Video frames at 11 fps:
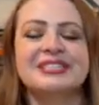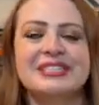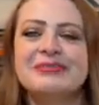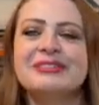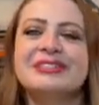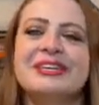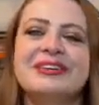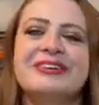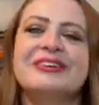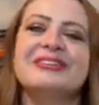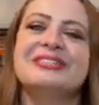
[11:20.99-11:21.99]
and I'm just like,
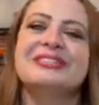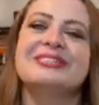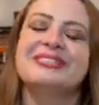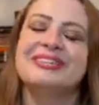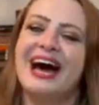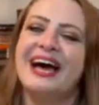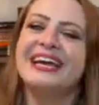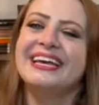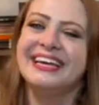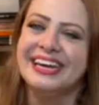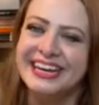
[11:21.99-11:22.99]
girl, he's
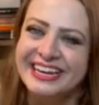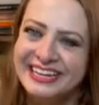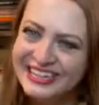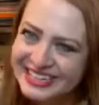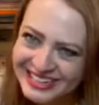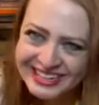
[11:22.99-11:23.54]
lying.